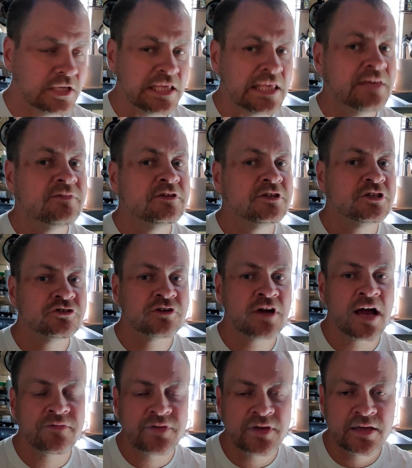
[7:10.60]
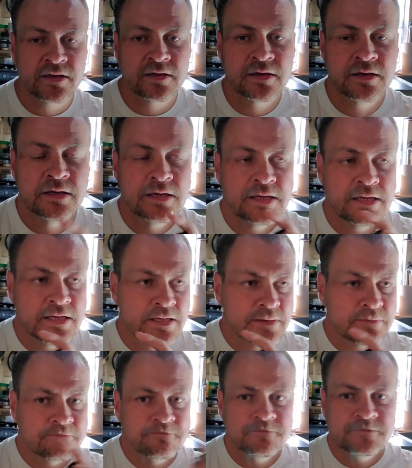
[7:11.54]
even just driving
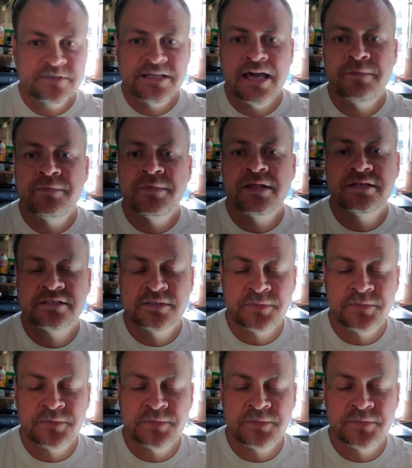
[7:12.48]
10 minutes